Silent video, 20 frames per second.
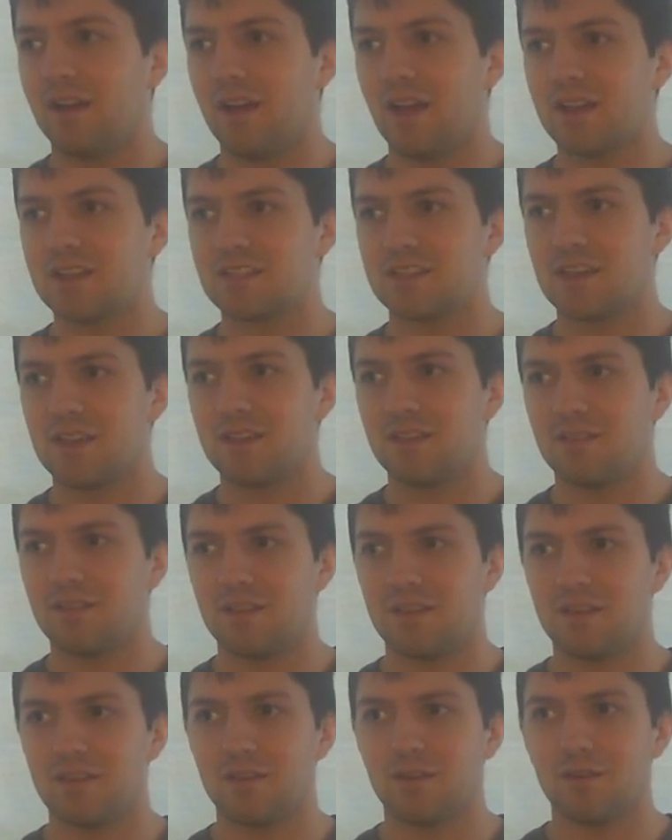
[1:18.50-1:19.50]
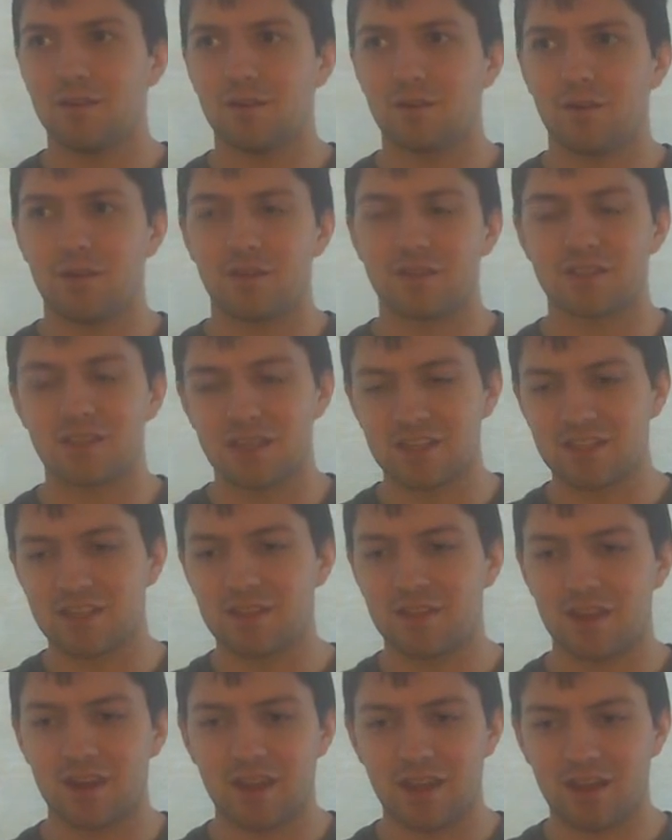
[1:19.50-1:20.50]
essay thing. Or rather, it's an
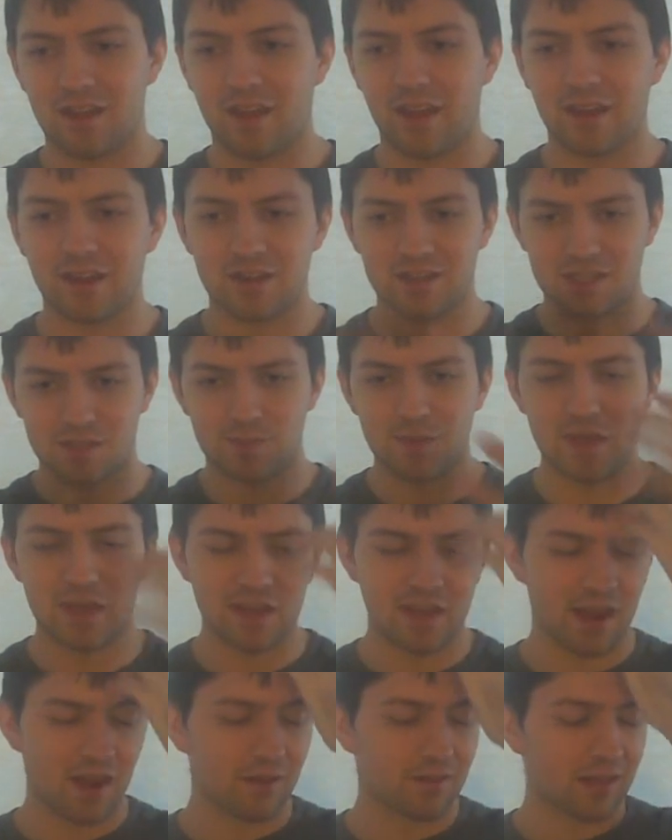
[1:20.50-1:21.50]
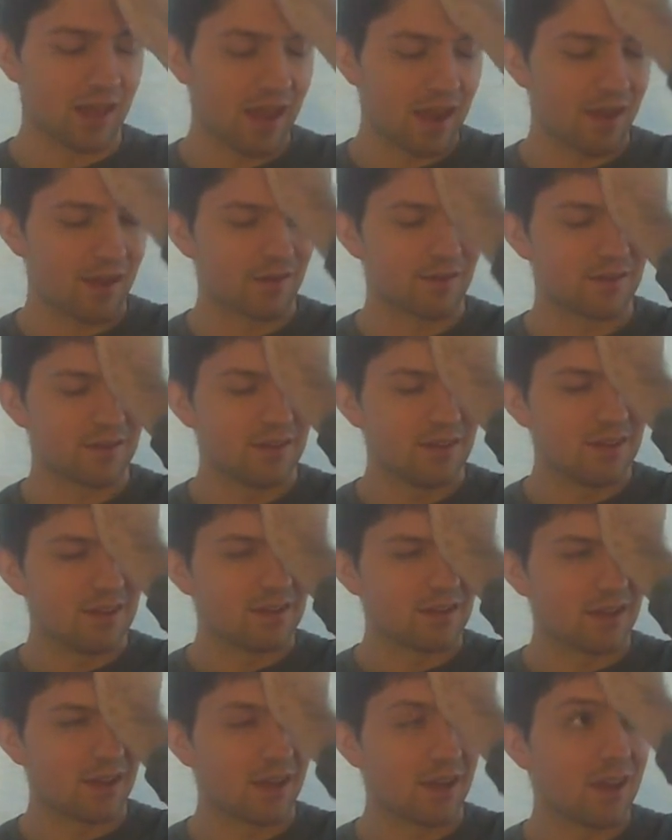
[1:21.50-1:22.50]
essay, then I gotta speak it out loud
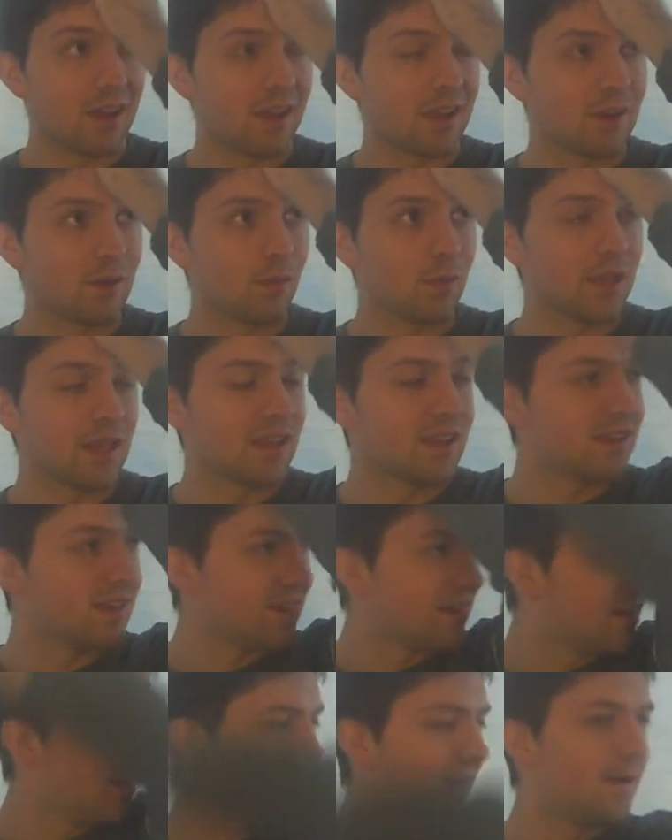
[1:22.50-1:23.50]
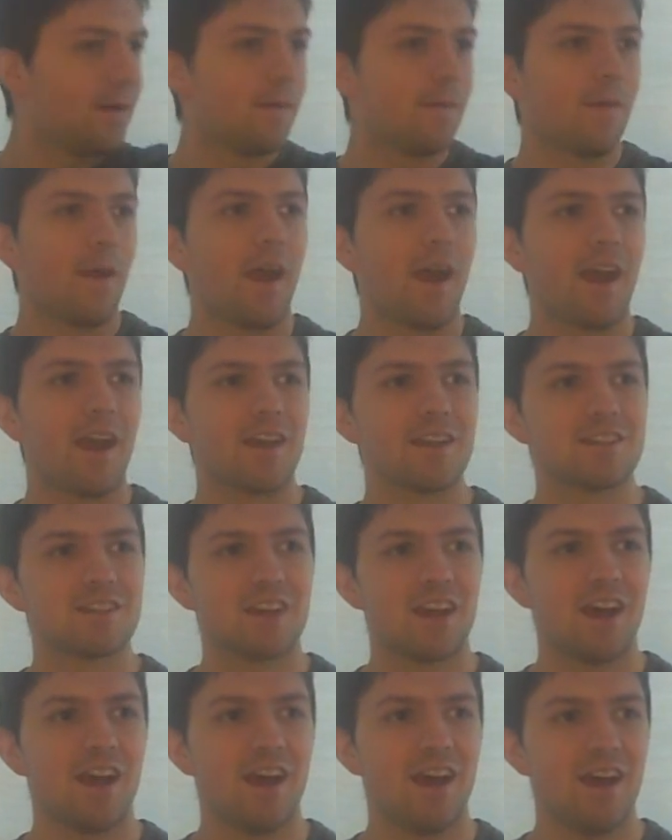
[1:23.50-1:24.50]
in a week. And
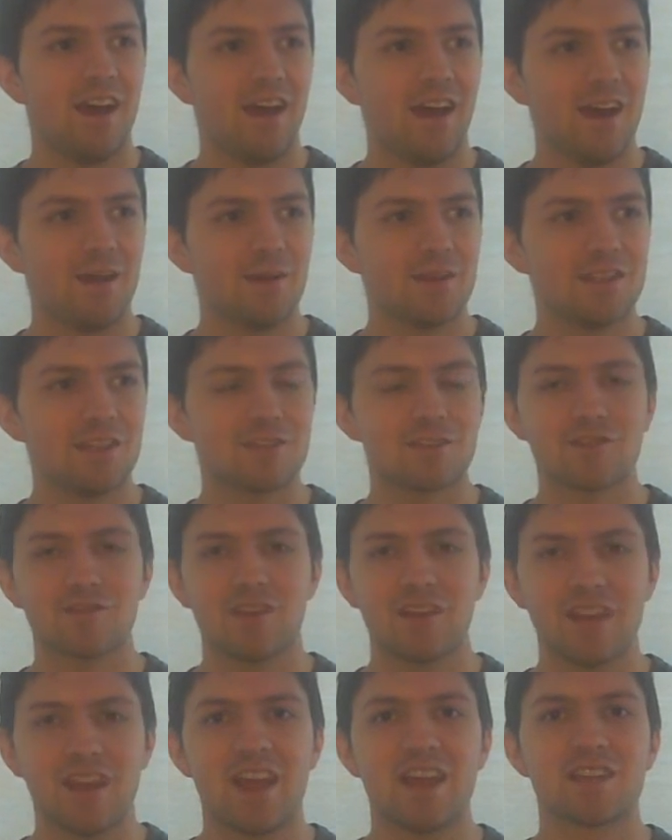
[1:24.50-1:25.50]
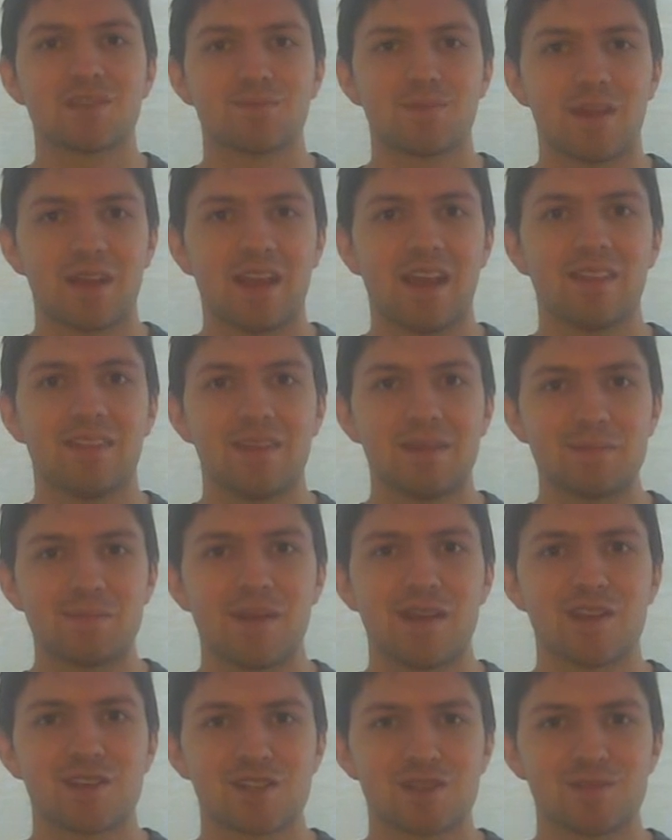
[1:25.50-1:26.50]
my teacher's very nice, but I got the
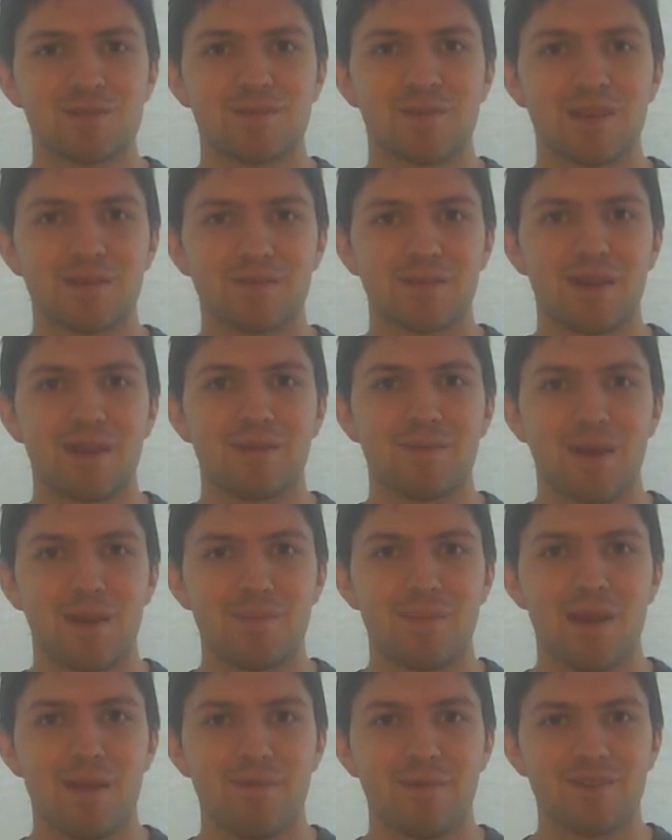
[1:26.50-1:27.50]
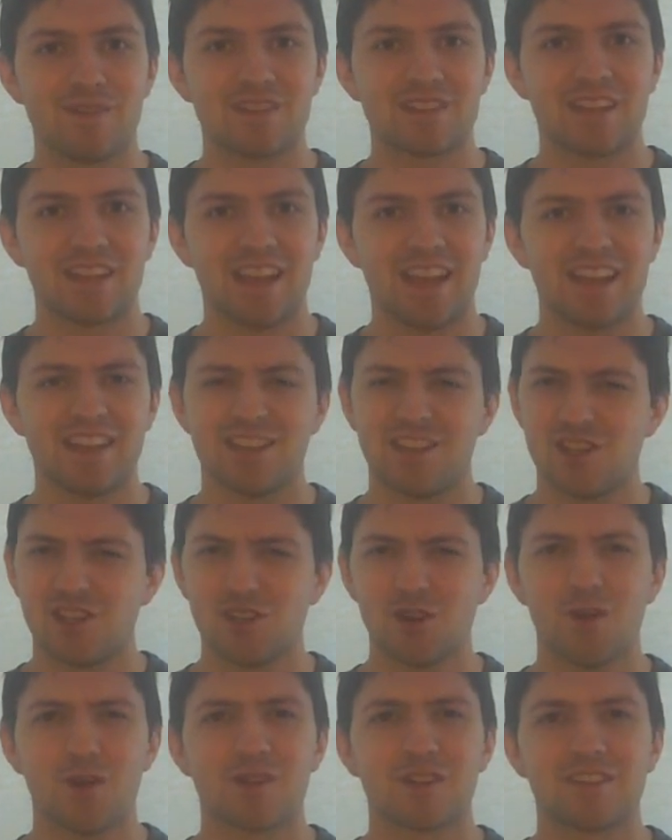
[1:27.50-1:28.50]
impression that my paper is kind of
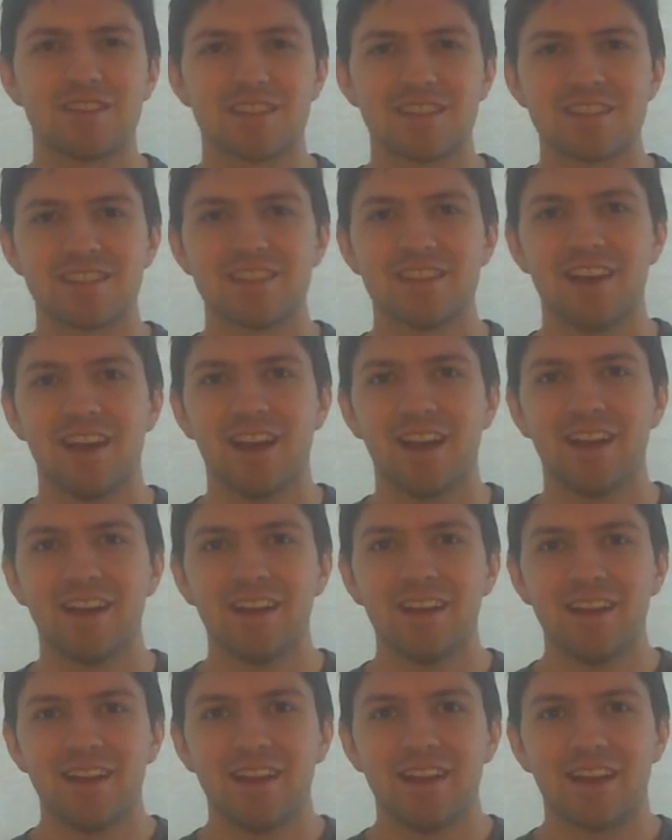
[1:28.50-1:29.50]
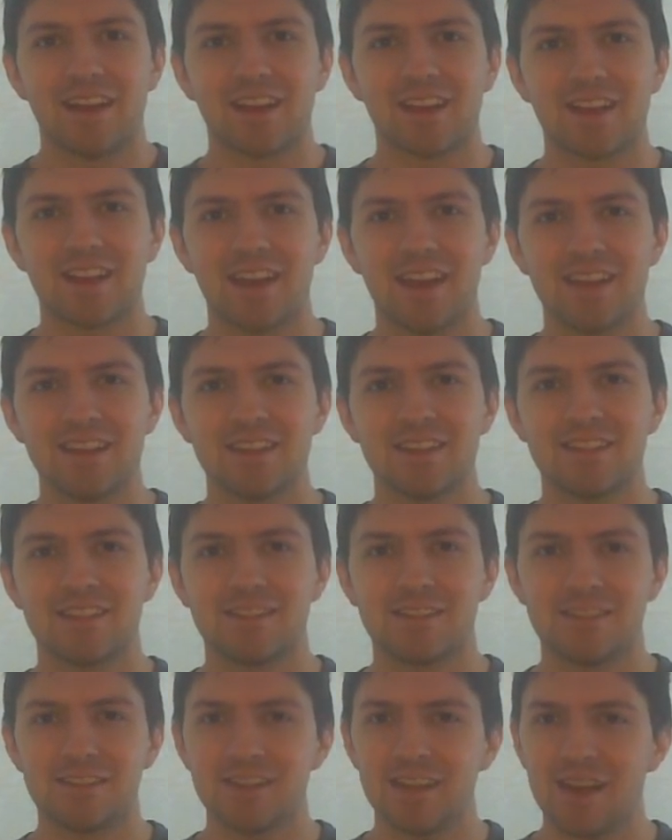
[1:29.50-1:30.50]
short and kind of
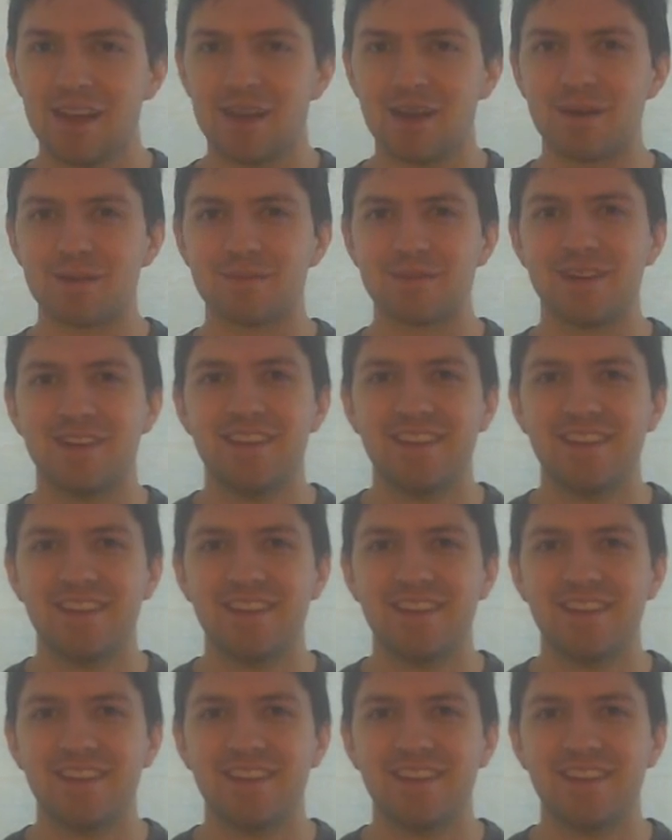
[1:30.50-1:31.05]
dumb.